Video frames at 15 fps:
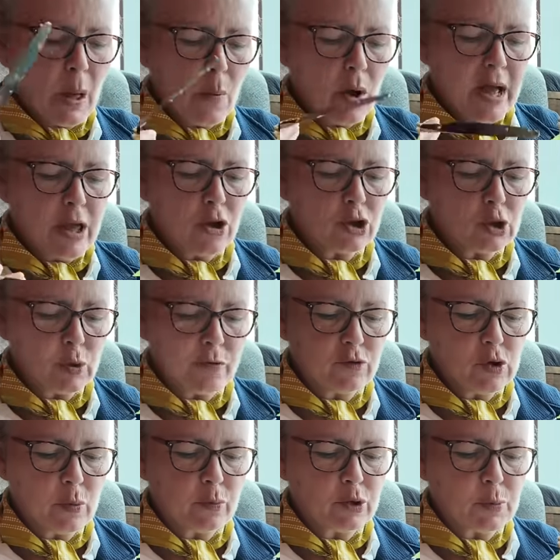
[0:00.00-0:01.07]
What I ought to have
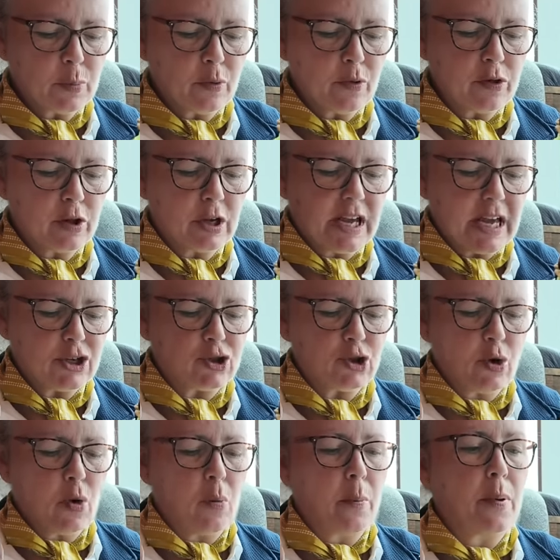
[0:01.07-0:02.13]
done was put the
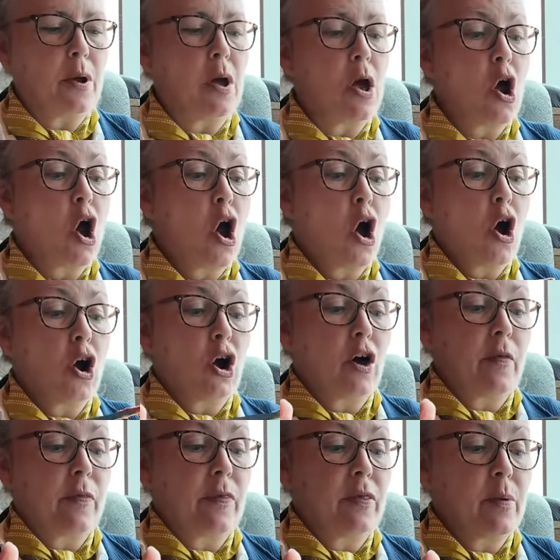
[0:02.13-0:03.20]
ketchup
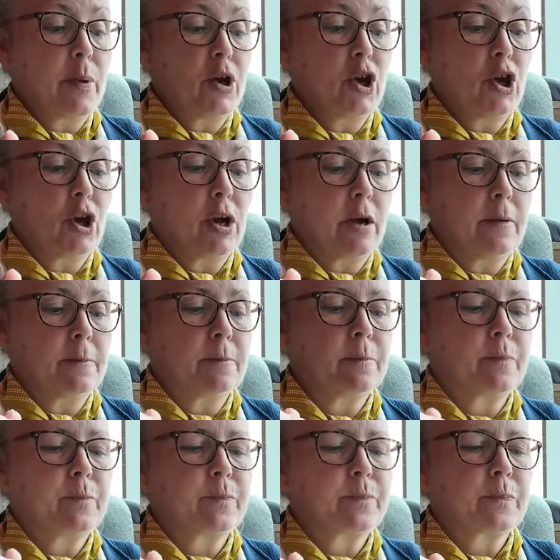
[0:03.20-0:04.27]
on the burger.
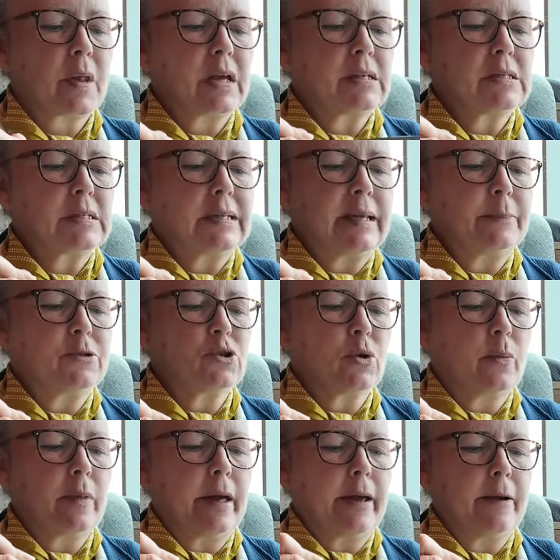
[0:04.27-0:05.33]
Slipped
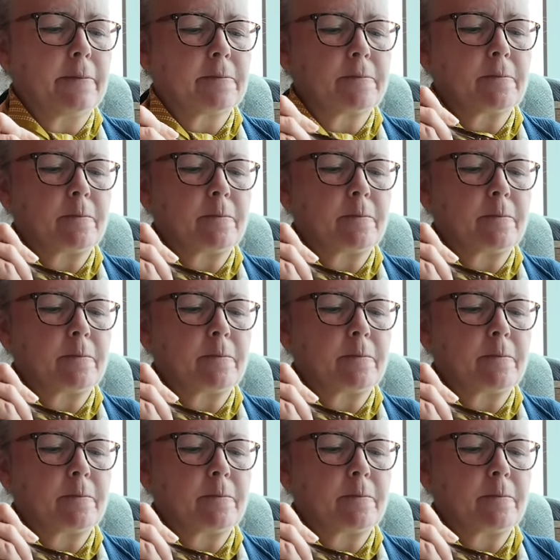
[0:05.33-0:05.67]
up there.